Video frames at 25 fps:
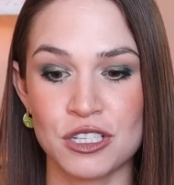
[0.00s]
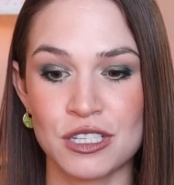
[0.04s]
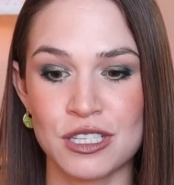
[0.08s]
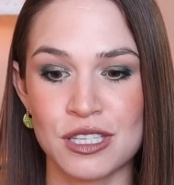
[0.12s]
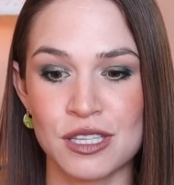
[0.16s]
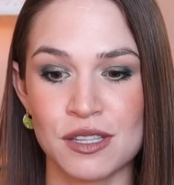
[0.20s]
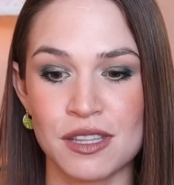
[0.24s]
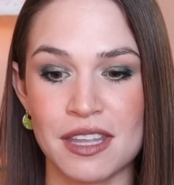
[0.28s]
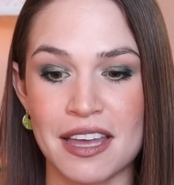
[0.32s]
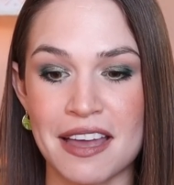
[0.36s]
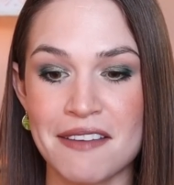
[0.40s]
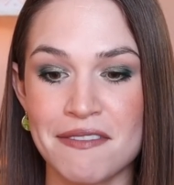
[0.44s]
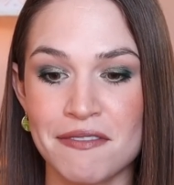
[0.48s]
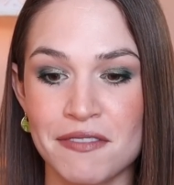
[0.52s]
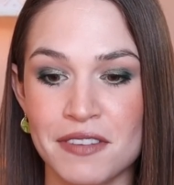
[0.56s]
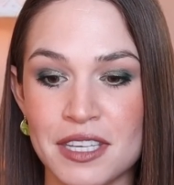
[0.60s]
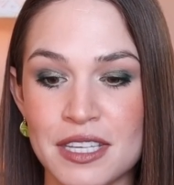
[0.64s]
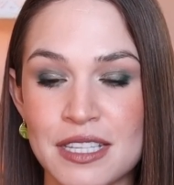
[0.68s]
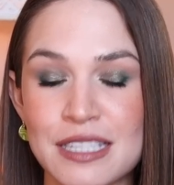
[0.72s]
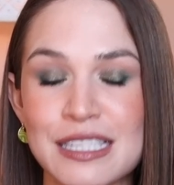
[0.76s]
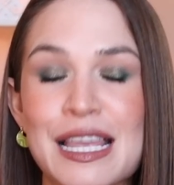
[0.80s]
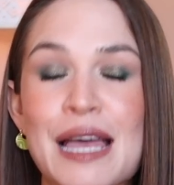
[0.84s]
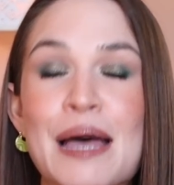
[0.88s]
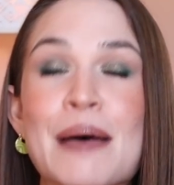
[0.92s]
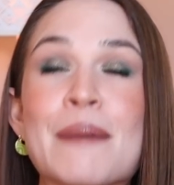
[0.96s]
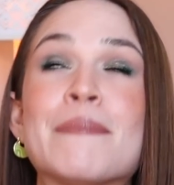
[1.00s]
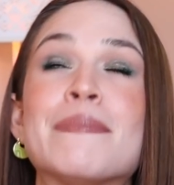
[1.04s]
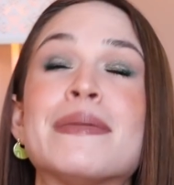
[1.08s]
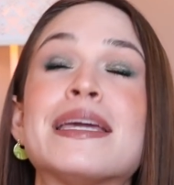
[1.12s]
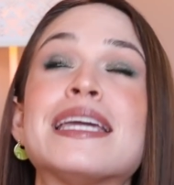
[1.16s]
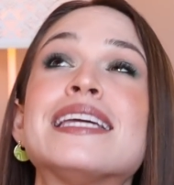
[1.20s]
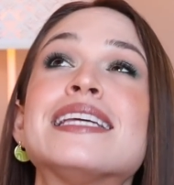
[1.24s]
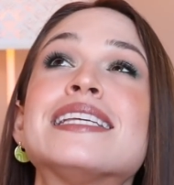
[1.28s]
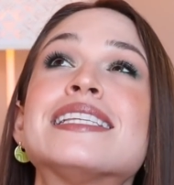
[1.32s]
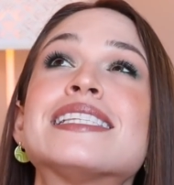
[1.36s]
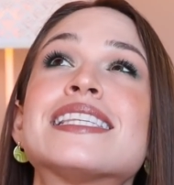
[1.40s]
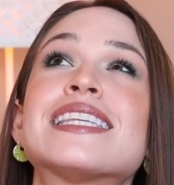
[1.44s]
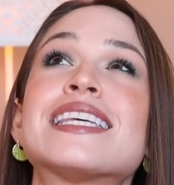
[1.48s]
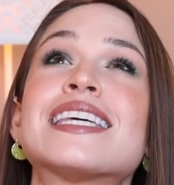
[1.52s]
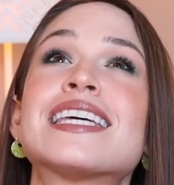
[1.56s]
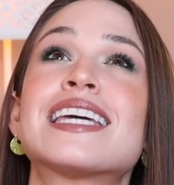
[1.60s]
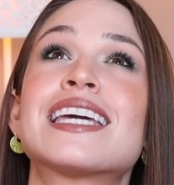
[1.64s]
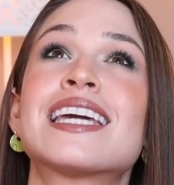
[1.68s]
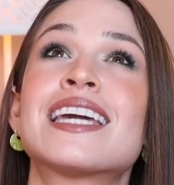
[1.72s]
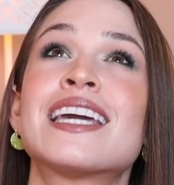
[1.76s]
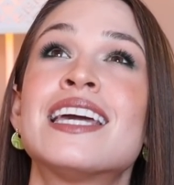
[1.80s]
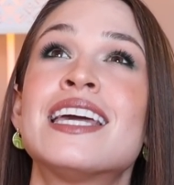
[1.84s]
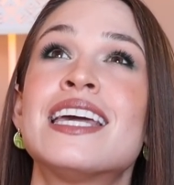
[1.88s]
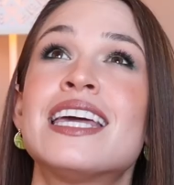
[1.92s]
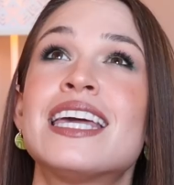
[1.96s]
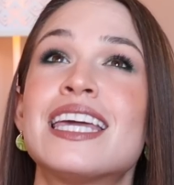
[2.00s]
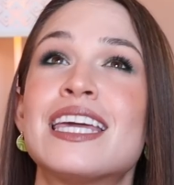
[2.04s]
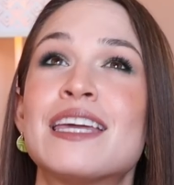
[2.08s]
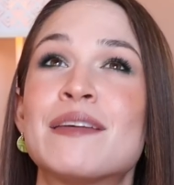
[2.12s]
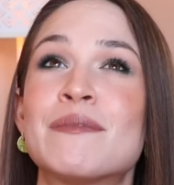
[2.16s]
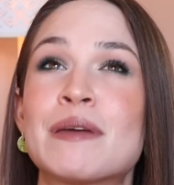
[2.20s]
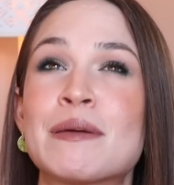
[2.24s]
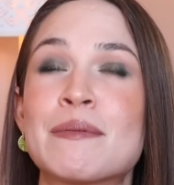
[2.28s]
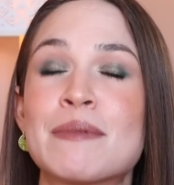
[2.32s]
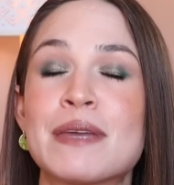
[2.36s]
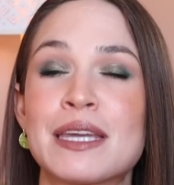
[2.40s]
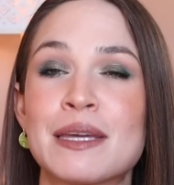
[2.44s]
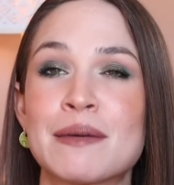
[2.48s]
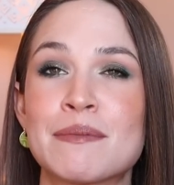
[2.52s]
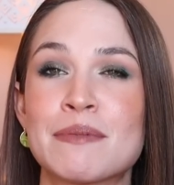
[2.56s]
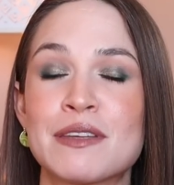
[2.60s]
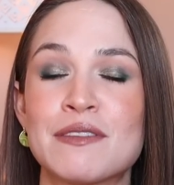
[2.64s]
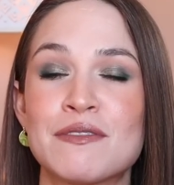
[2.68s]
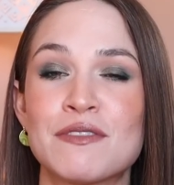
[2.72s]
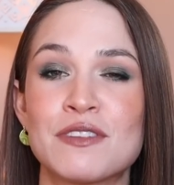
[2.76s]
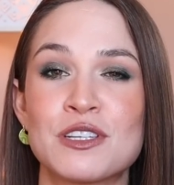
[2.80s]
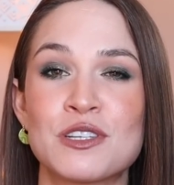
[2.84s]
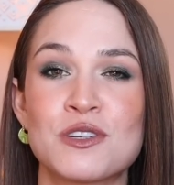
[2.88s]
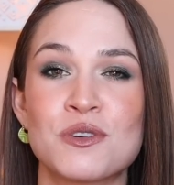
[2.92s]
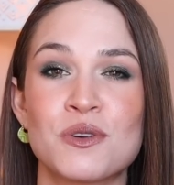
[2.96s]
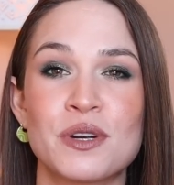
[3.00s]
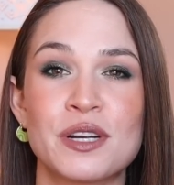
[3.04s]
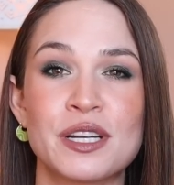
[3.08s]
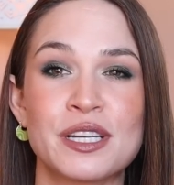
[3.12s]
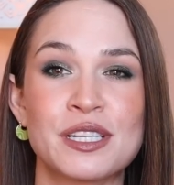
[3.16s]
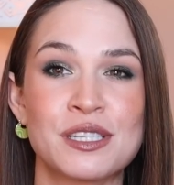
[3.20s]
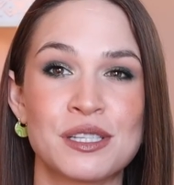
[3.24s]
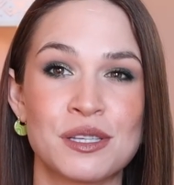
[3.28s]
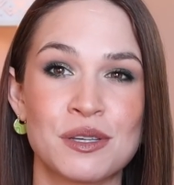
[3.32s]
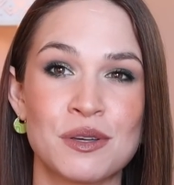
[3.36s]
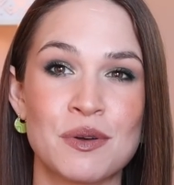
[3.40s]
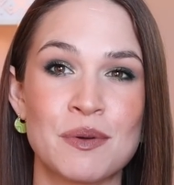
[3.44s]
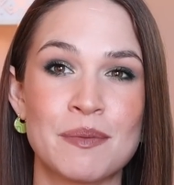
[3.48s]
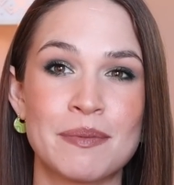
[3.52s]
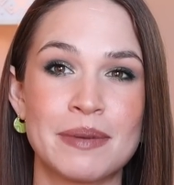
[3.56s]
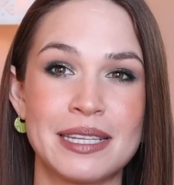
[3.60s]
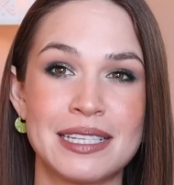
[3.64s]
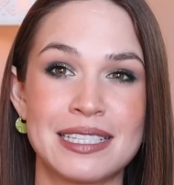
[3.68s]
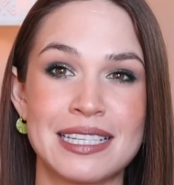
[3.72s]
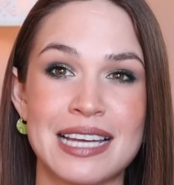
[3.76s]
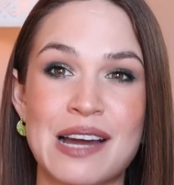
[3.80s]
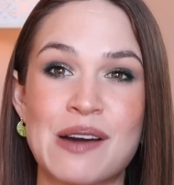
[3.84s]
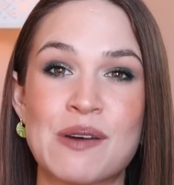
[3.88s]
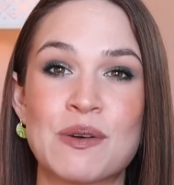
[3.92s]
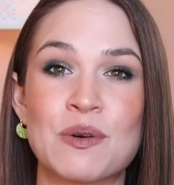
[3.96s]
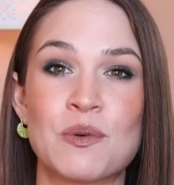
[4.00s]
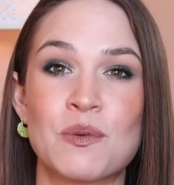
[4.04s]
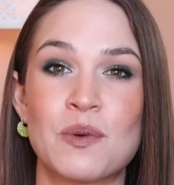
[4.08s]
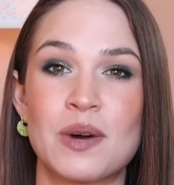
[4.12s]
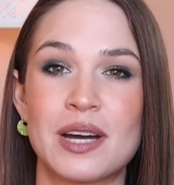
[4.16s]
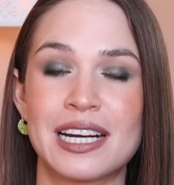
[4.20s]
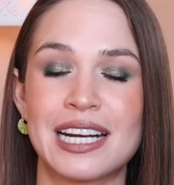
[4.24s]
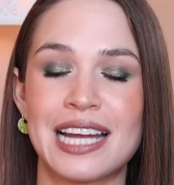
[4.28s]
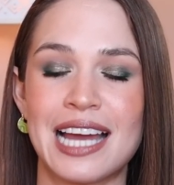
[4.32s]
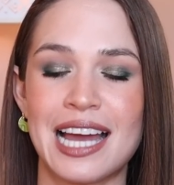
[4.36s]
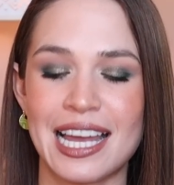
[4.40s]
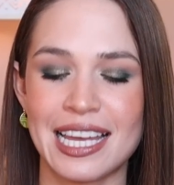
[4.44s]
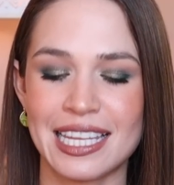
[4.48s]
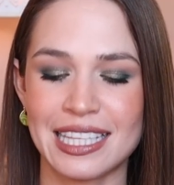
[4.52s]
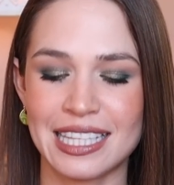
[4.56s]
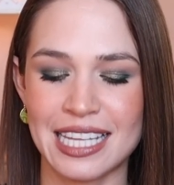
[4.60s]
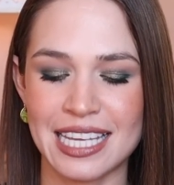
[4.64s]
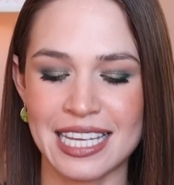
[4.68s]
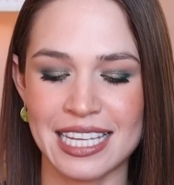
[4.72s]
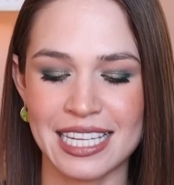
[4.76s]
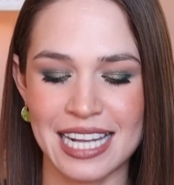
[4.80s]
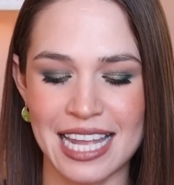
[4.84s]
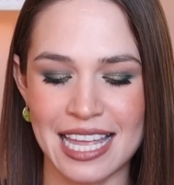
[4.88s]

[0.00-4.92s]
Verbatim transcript: so that feels amazing in my makeup inventory to be down one highlight,